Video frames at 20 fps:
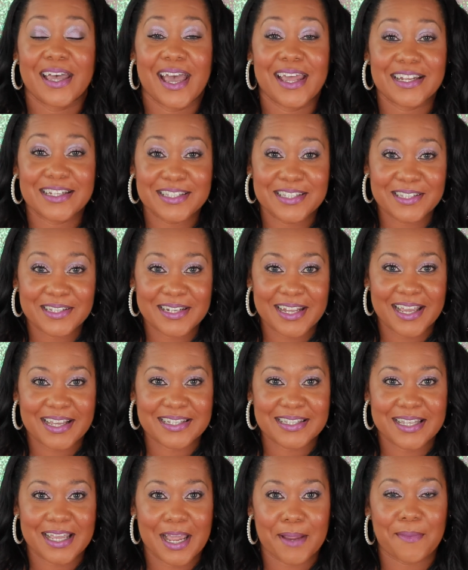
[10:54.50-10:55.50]
And until
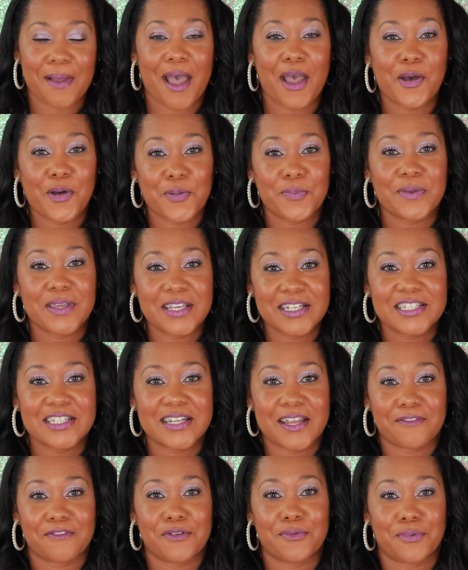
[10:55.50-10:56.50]
next time, I hope each and
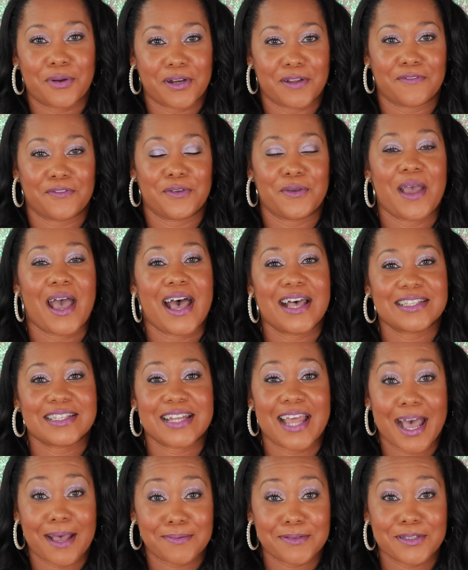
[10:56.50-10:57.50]
every one of you has
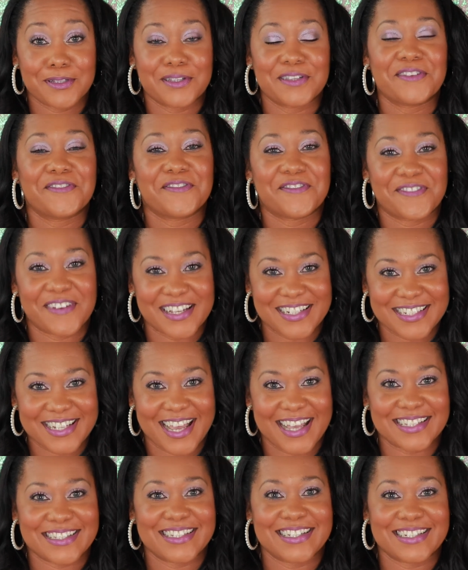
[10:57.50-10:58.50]
an absolutely
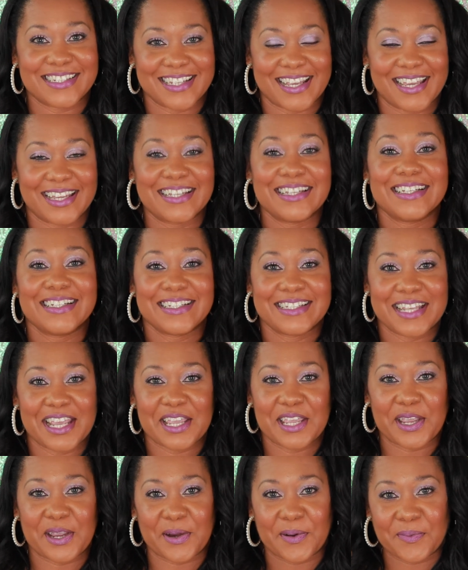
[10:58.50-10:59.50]
fantastic day.
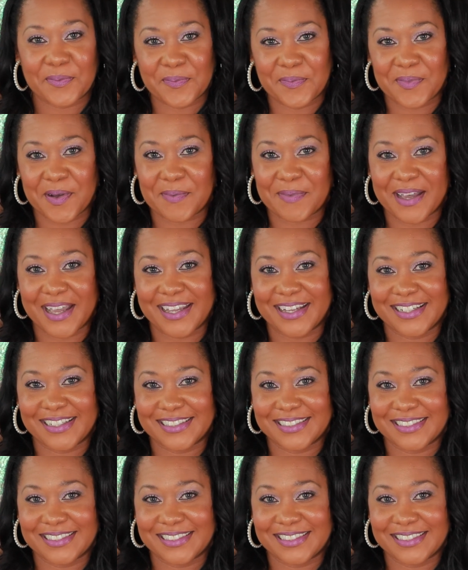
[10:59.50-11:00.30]
Take care. Bye-bye.